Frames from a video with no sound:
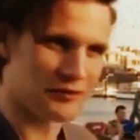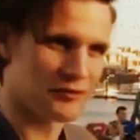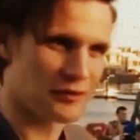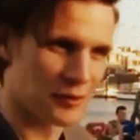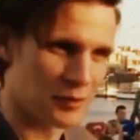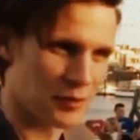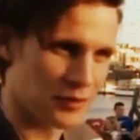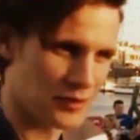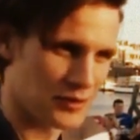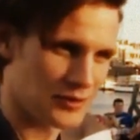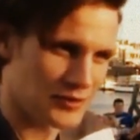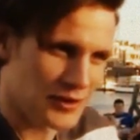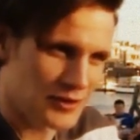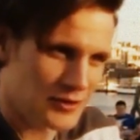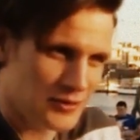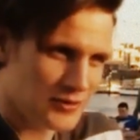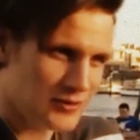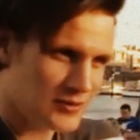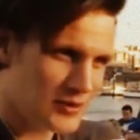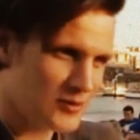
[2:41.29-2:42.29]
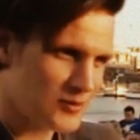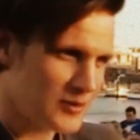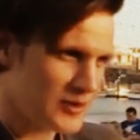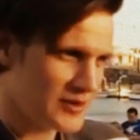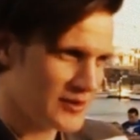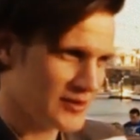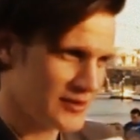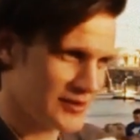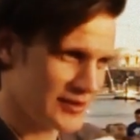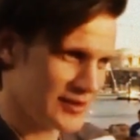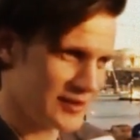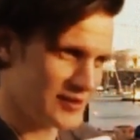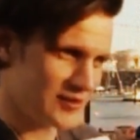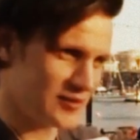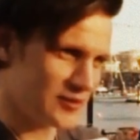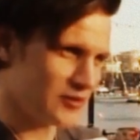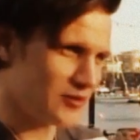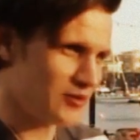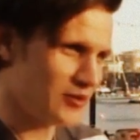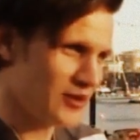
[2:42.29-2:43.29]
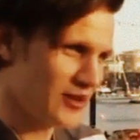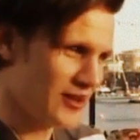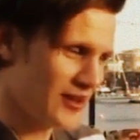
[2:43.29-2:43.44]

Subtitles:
but footballers, I sort of go weak at the knees for.